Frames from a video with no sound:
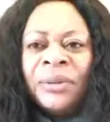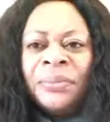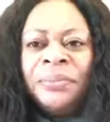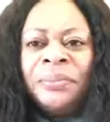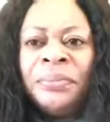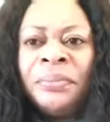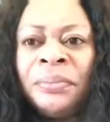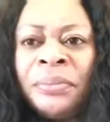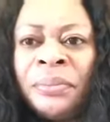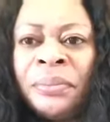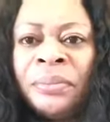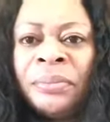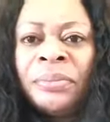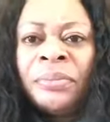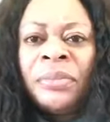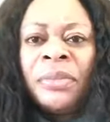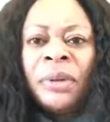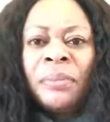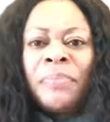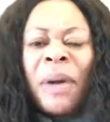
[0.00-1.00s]

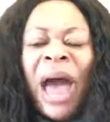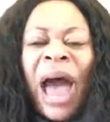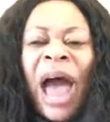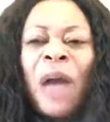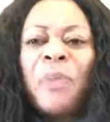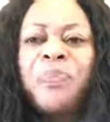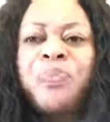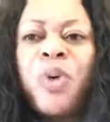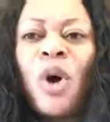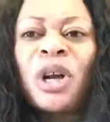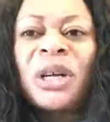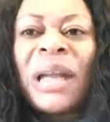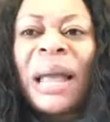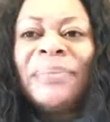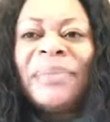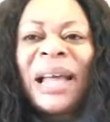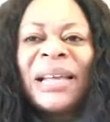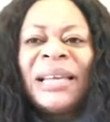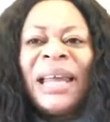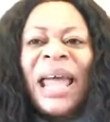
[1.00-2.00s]
But I
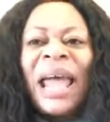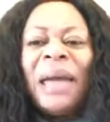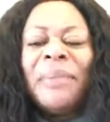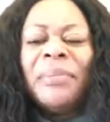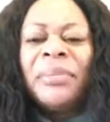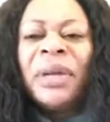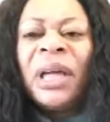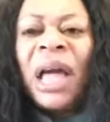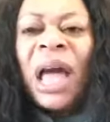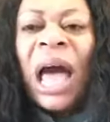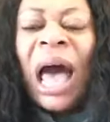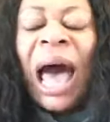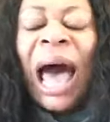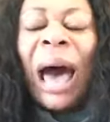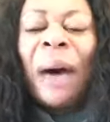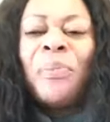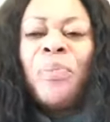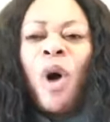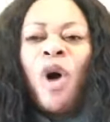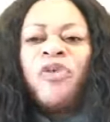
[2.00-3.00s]
proclaim the name
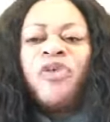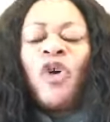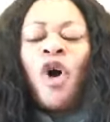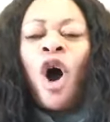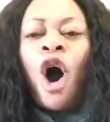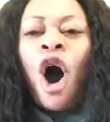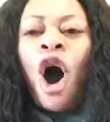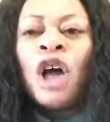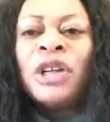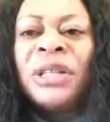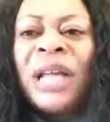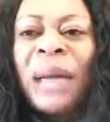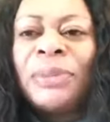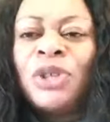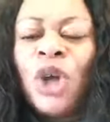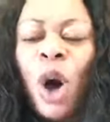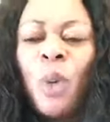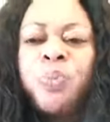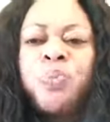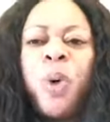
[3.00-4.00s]
above all
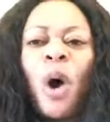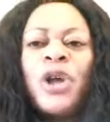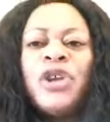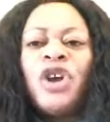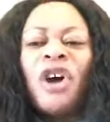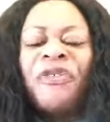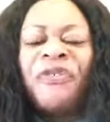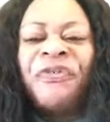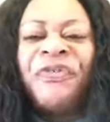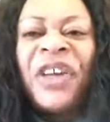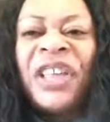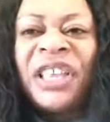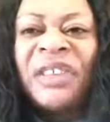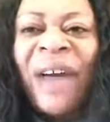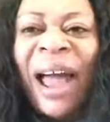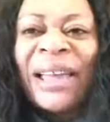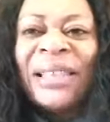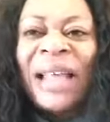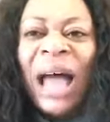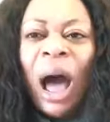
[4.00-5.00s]
names upon your feet
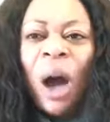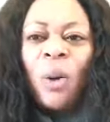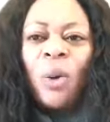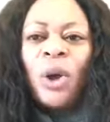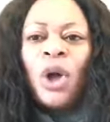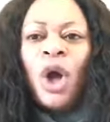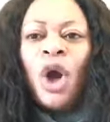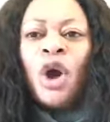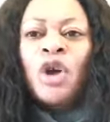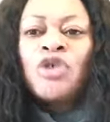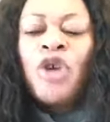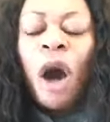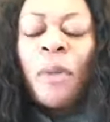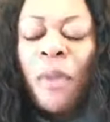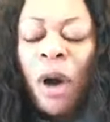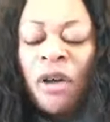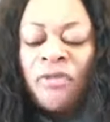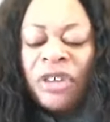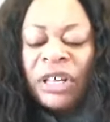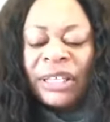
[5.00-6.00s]
right now.
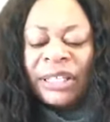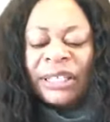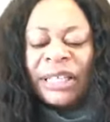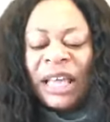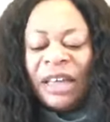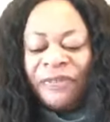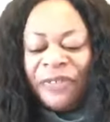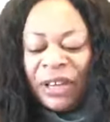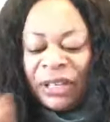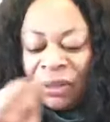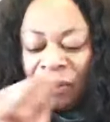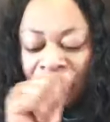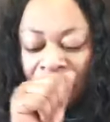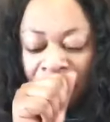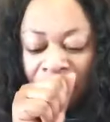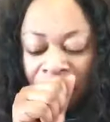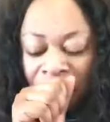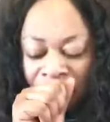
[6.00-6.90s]
Come on, receive it.